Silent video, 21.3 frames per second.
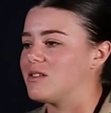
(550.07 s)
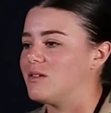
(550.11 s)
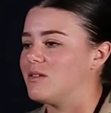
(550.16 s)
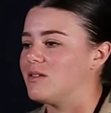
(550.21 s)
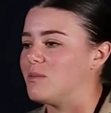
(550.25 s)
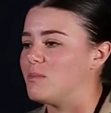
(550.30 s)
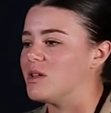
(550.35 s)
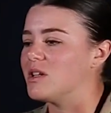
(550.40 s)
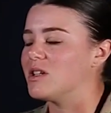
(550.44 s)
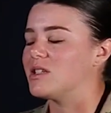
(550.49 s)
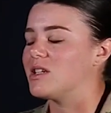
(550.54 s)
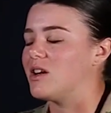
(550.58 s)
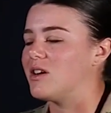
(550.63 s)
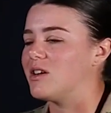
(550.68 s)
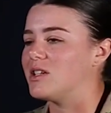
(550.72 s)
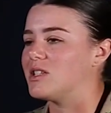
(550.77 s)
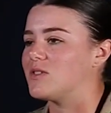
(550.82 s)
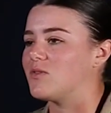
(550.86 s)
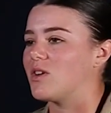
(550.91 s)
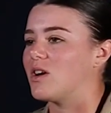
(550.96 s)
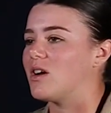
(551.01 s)
the military is
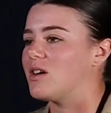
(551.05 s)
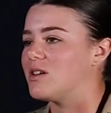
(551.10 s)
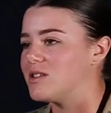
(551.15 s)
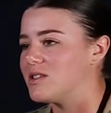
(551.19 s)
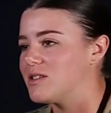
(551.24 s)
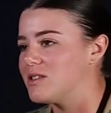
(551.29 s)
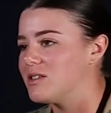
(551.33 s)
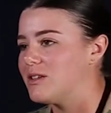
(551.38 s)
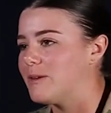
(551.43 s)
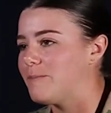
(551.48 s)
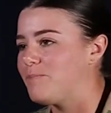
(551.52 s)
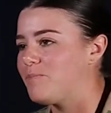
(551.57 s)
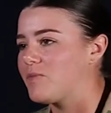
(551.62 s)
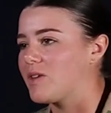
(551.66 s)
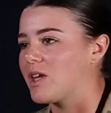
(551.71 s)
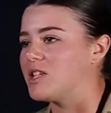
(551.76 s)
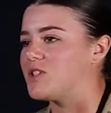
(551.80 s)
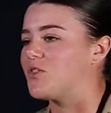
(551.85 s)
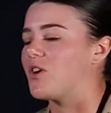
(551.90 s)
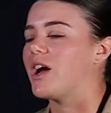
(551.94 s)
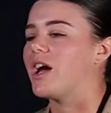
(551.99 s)
for us. It's
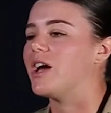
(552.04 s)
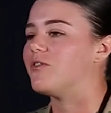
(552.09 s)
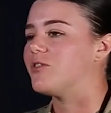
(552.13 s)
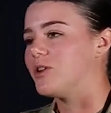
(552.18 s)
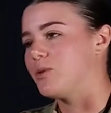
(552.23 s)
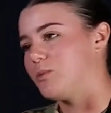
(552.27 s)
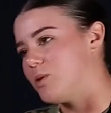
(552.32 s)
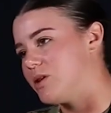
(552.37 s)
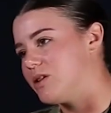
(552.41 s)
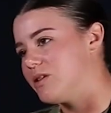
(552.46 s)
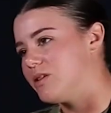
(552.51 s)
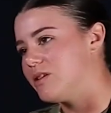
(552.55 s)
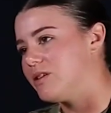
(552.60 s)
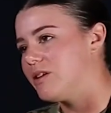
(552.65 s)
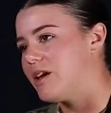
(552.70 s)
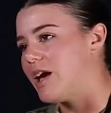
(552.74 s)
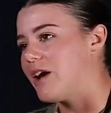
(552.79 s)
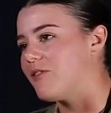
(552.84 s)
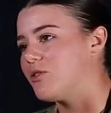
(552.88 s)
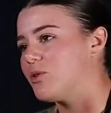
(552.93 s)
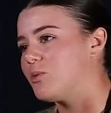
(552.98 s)
for everyone.
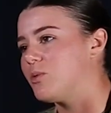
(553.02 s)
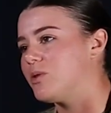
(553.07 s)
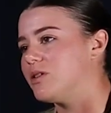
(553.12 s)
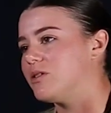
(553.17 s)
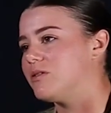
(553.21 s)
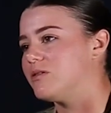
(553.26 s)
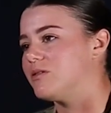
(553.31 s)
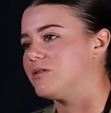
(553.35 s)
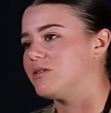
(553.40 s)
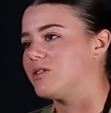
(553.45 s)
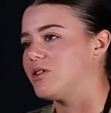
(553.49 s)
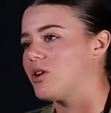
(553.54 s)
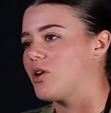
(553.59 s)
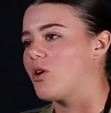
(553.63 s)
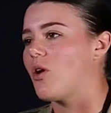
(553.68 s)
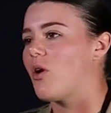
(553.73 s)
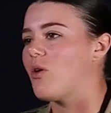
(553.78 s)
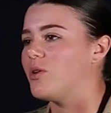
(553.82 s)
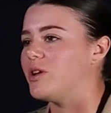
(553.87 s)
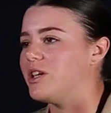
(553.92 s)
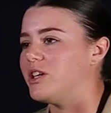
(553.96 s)
Everyone
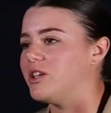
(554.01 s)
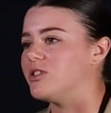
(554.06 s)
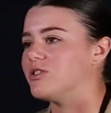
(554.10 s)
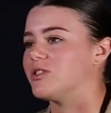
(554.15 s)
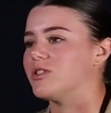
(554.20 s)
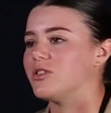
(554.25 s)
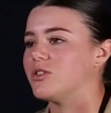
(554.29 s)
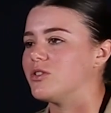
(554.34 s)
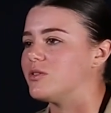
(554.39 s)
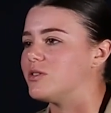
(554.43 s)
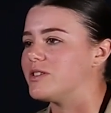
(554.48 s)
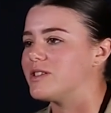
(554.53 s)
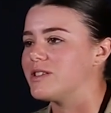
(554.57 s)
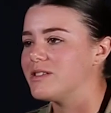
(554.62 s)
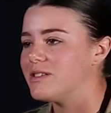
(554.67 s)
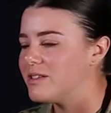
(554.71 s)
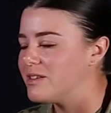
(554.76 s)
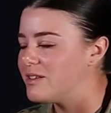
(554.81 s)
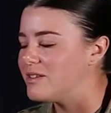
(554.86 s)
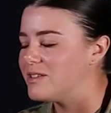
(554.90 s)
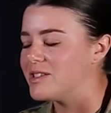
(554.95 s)
cohesioned
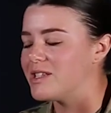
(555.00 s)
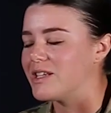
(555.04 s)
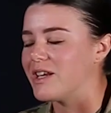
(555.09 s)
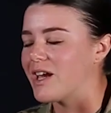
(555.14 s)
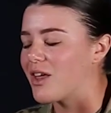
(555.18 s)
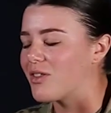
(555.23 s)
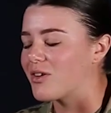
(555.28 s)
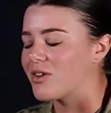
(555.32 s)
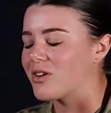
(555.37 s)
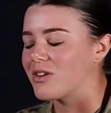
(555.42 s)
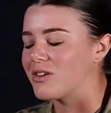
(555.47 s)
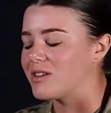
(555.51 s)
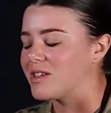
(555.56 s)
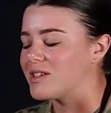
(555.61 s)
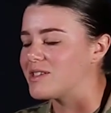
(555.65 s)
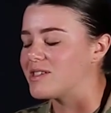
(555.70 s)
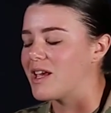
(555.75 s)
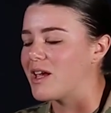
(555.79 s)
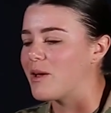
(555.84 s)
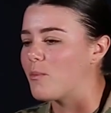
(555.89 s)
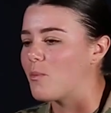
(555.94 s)
together the
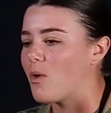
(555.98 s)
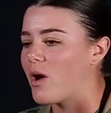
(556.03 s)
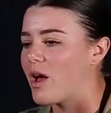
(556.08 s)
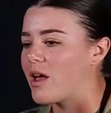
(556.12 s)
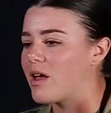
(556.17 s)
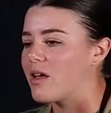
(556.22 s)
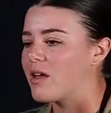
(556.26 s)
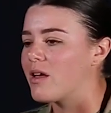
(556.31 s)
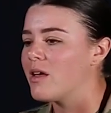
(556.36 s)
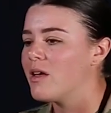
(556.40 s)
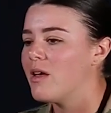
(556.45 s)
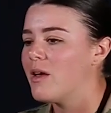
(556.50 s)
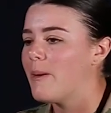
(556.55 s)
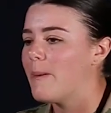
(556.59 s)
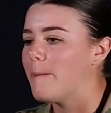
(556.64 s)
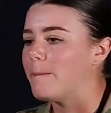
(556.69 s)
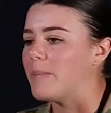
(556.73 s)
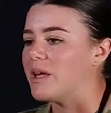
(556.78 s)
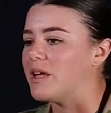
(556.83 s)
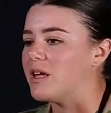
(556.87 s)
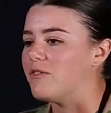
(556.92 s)
same way.
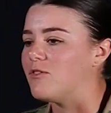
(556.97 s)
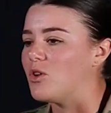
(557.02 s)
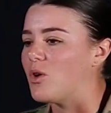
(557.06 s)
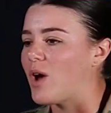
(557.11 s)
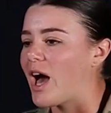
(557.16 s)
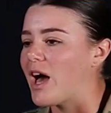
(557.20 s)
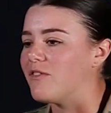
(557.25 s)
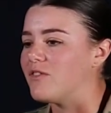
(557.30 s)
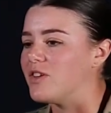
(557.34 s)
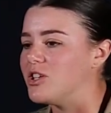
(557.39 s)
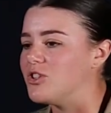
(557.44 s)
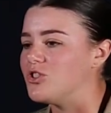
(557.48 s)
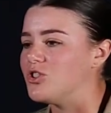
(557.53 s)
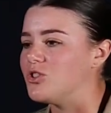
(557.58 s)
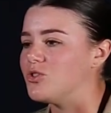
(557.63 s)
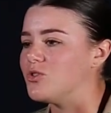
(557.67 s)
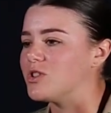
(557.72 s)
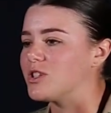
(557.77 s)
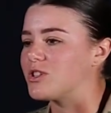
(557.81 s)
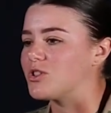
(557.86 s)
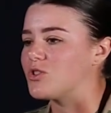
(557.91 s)
But if you have issues,
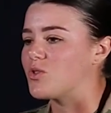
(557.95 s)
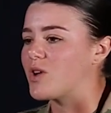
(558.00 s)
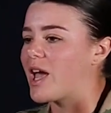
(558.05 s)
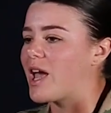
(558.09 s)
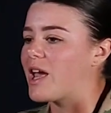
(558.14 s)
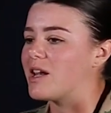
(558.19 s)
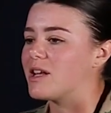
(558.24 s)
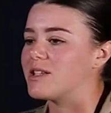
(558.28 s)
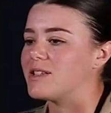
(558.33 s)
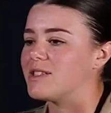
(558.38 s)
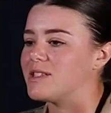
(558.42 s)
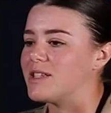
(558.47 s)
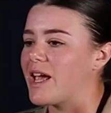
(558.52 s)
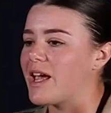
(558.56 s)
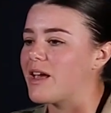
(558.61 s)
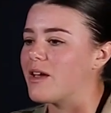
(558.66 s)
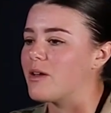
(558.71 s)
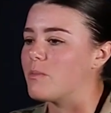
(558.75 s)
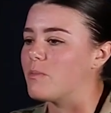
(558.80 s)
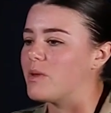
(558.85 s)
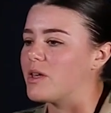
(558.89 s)
it's okay to say
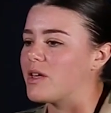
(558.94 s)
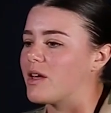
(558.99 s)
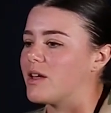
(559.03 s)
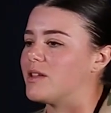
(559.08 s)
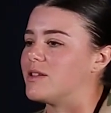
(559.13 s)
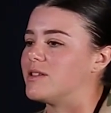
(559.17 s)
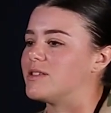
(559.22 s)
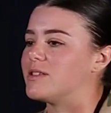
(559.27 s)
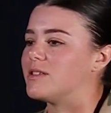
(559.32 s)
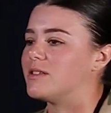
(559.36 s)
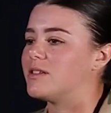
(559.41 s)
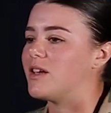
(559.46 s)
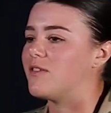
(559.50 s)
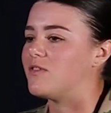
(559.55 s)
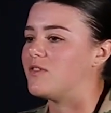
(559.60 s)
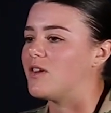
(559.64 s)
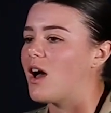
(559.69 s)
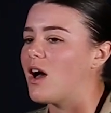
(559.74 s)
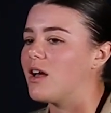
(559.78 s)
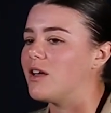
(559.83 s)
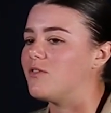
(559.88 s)
it, because if
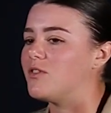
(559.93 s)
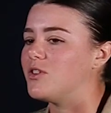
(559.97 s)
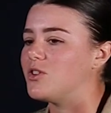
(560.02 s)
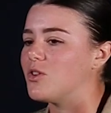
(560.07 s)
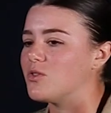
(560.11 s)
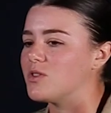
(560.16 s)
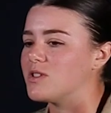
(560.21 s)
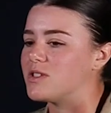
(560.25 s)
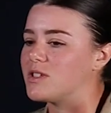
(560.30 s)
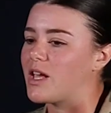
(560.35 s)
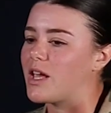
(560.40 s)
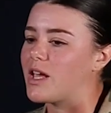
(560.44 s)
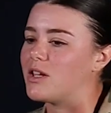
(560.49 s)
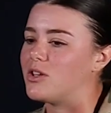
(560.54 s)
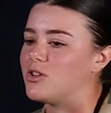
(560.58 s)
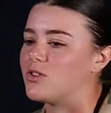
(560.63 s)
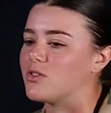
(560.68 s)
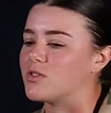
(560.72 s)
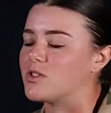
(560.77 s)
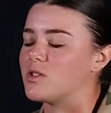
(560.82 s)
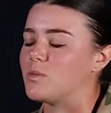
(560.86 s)
not, if you don't say and you
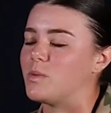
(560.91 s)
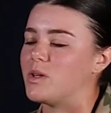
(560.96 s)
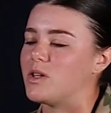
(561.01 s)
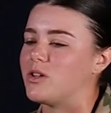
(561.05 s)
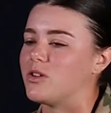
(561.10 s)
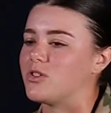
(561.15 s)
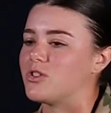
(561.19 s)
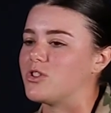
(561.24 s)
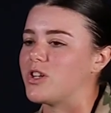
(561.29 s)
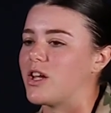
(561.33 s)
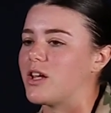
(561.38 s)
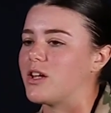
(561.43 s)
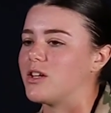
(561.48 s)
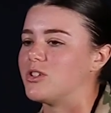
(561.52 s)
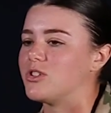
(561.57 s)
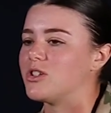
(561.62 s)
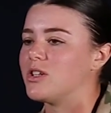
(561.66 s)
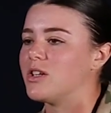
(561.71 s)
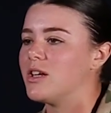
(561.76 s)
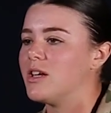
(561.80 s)
don't speak your change,